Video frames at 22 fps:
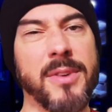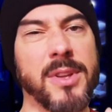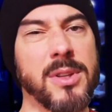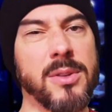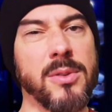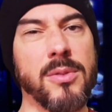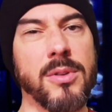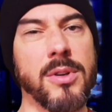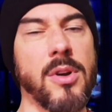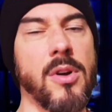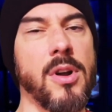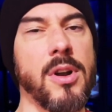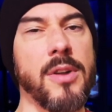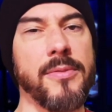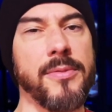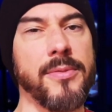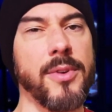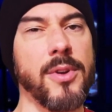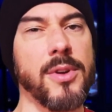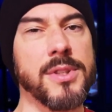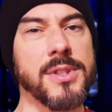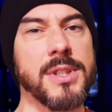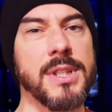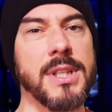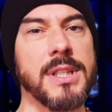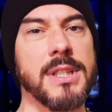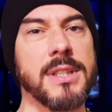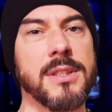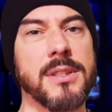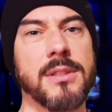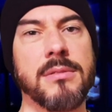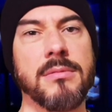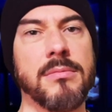I thought kind of lost
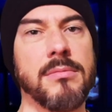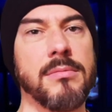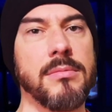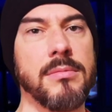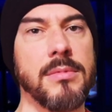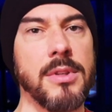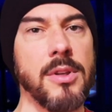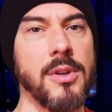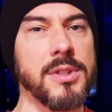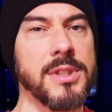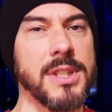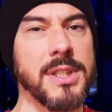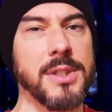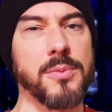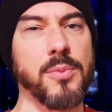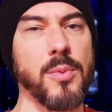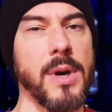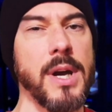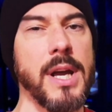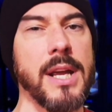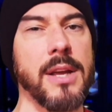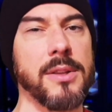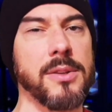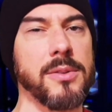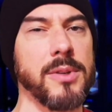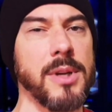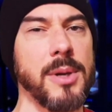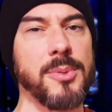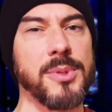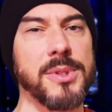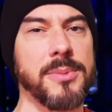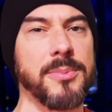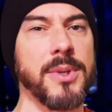its way. I thought
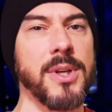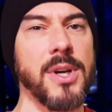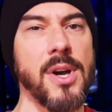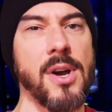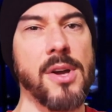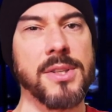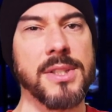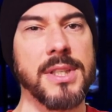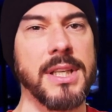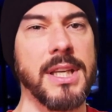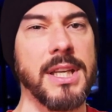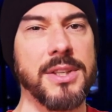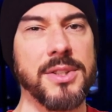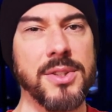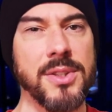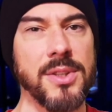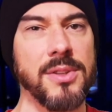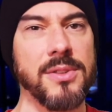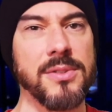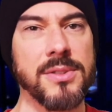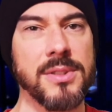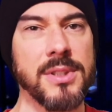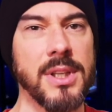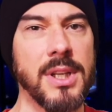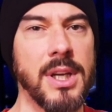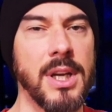there was some casting issues.